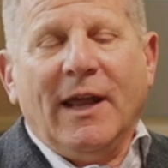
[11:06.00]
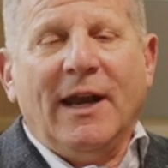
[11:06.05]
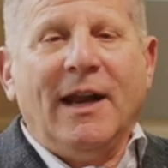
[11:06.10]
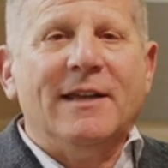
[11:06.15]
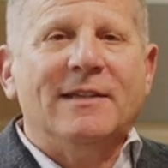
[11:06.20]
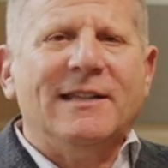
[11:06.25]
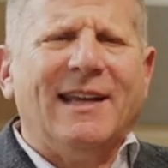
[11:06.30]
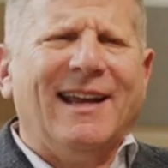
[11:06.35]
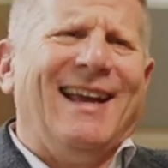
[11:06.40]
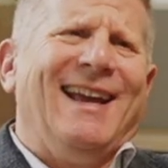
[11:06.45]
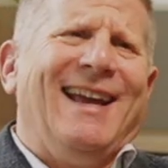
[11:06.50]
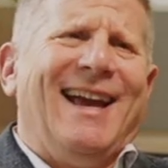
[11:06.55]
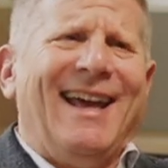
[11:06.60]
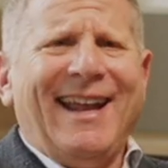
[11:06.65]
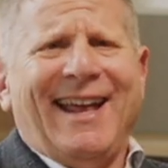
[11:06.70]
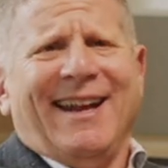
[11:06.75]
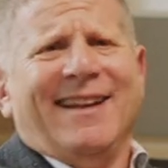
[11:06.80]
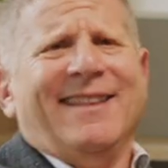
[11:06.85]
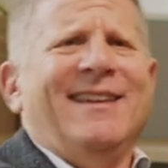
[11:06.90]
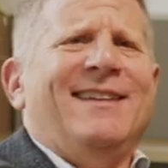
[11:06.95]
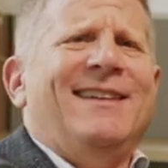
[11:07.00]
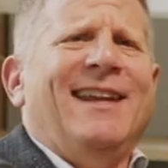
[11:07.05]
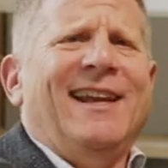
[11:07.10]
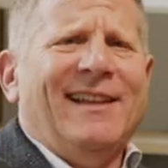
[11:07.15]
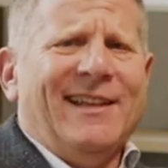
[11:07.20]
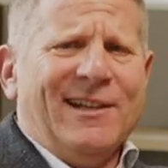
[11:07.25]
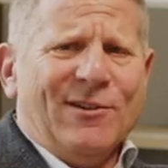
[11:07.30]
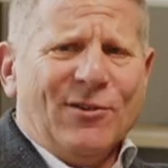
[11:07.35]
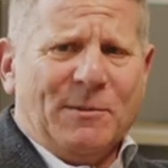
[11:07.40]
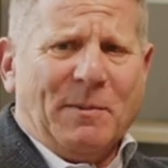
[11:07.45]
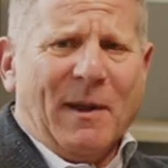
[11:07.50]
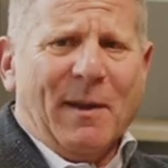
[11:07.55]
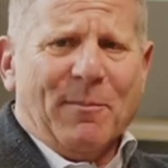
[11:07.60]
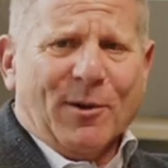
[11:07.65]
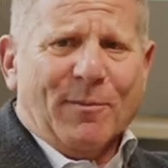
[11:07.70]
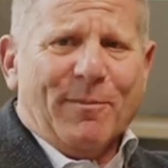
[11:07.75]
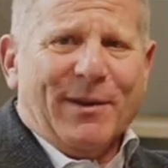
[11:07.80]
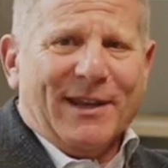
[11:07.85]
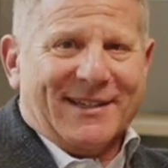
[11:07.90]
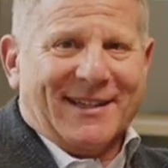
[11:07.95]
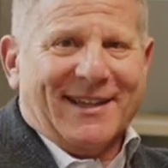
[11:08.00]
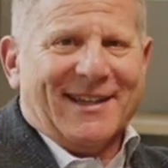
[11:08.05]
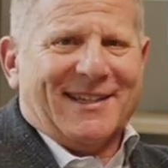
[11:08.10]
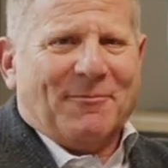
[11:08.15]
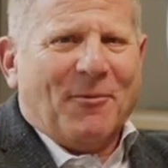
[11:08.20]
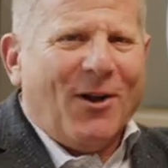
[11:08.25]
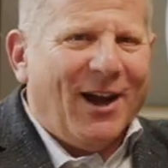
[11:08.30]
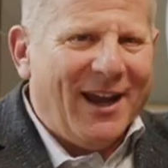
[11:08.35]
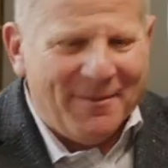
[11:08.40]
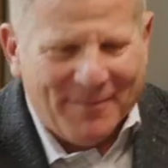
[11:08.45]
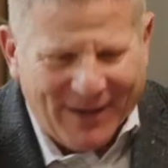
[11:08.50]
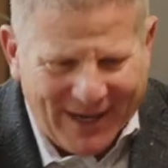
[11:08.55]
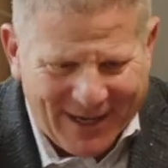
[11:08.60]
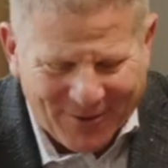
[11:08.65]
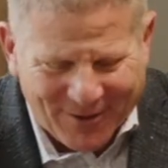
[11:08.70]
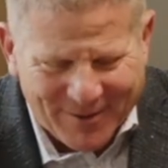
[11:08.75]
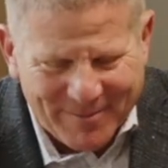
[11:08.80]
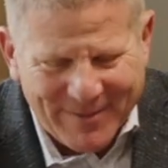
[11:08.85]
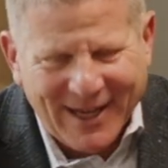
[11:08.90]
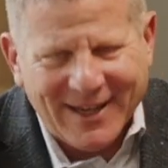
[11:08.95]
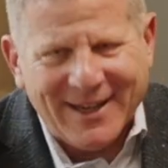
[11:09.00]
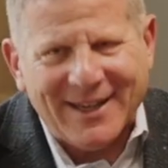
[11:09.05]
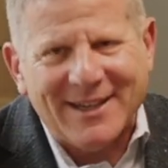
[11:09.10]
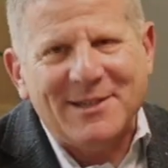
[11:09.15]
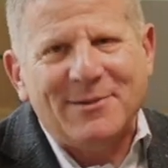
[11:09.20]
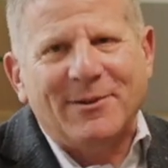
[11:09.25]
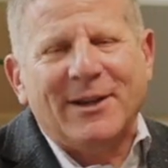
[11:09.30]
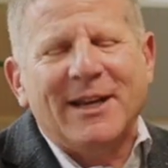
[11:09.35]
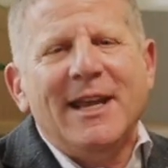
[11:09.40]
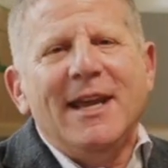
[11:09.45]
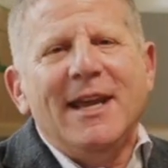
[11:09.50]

And I was like, I got out of the daily newspaper business. Why am I going back into it?